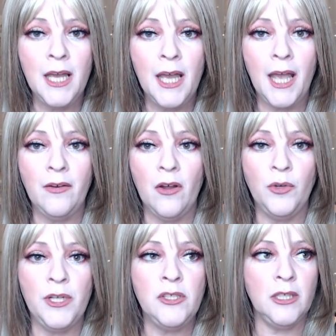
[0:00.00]
And
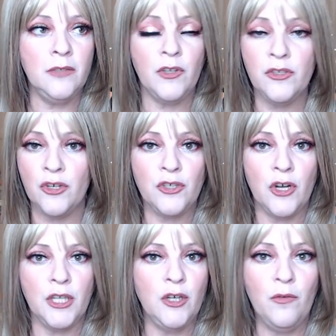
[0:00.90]
Onision, they start
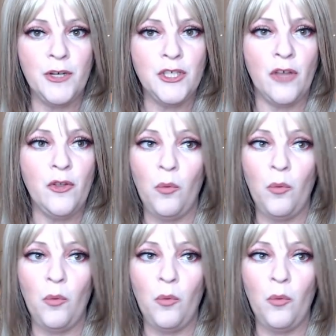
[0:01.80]
talking over each other.